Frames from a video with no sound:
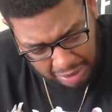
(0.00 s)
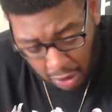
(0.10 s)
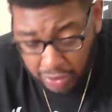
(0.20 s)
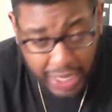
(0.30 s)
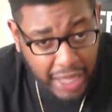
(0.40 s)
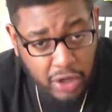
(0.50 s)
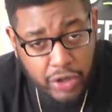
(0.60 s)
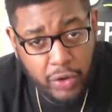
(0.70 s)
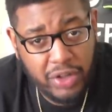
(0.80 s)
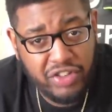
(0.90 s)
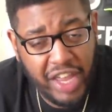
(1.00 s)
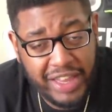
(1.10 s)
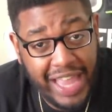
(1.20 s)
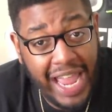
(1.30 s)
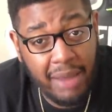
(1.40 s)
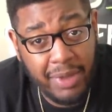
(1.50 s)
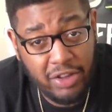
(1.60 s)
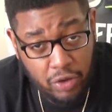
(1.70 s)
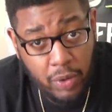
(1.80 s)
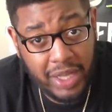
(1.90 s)
Coney. I know you a j-
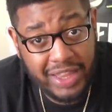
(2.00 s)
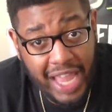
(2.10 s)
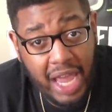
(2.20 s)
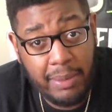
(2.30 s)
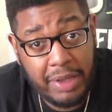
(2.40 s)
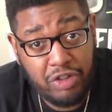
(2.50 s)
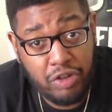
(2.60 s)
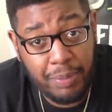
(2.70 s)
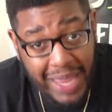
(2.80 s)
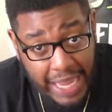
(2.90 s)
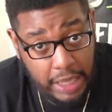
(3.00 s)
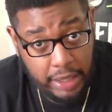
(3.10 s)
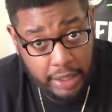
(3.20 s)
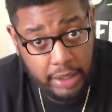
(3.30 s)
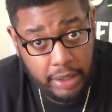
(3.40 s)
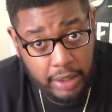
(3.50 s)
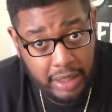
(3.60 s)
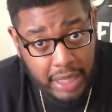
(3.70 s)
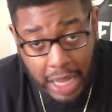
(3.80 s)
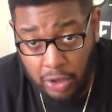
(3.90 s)
damaged. You a damaged man.
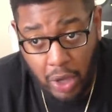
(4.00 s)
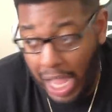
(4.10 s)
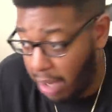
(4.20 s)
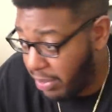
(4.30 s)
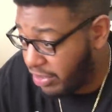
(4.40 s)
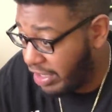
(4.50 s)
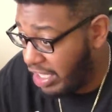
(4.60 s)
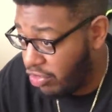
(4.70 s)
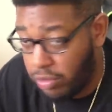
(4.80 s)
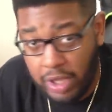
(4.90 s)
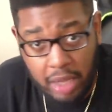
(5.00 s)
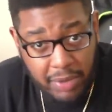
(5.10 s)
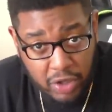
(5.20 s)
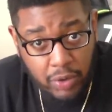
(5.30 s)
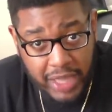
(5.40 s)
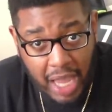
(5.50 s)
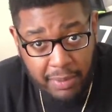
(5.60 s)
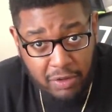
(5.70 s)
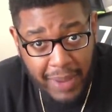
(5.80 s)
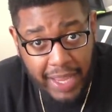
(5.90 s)
I don't know how much of these you done, but you a
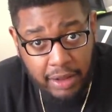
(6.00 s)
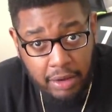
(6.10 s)
damaged man.